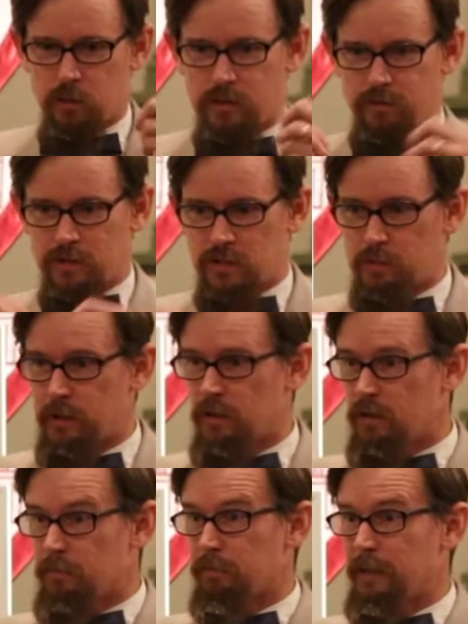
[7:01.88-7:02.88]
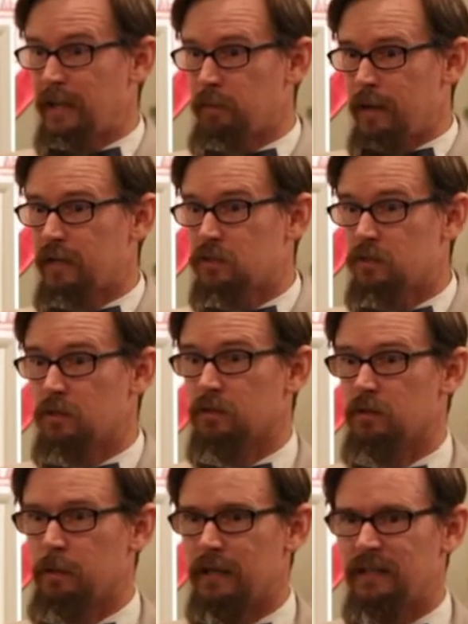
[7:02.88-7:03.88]
which eventually became external
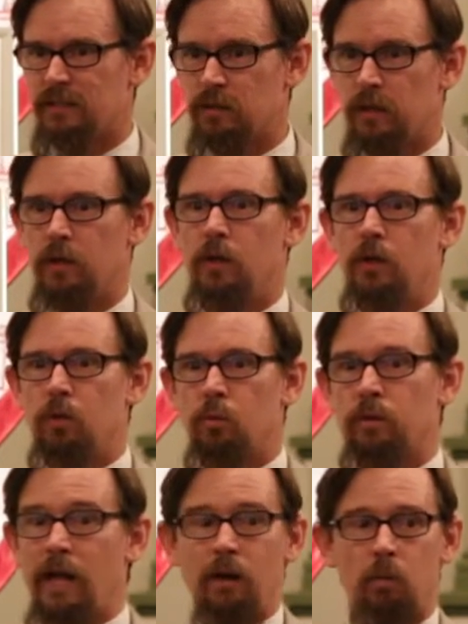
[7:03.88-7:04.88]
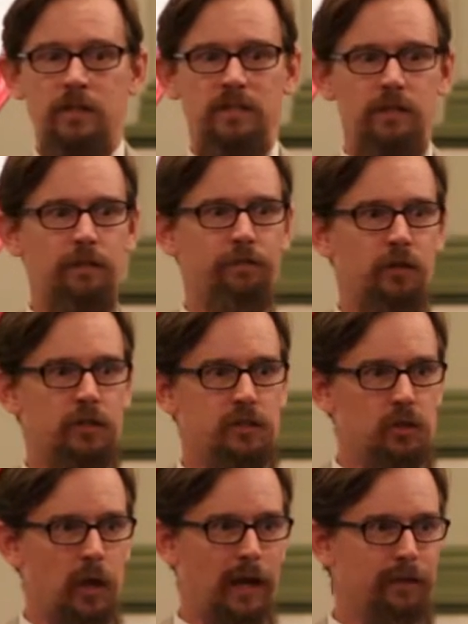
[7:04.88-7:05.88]
debate, well, I wasn't the first
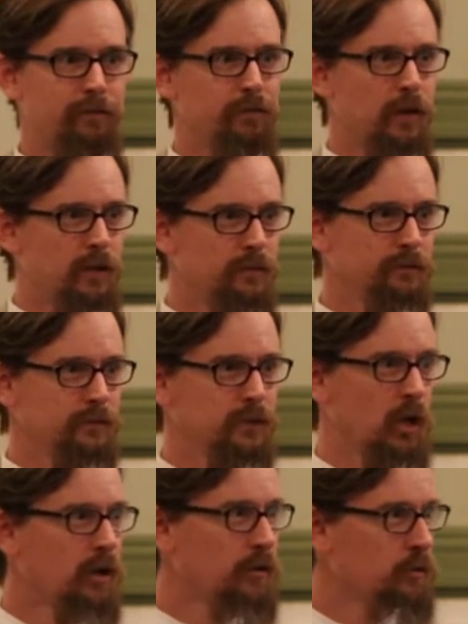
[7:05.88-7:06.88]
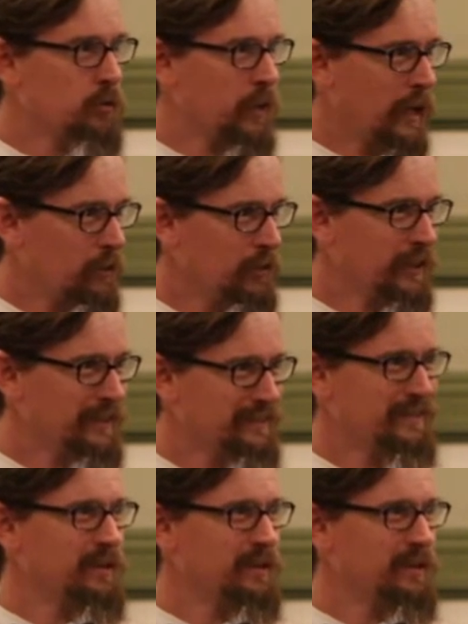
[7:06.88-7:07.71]
to have gone through that, right?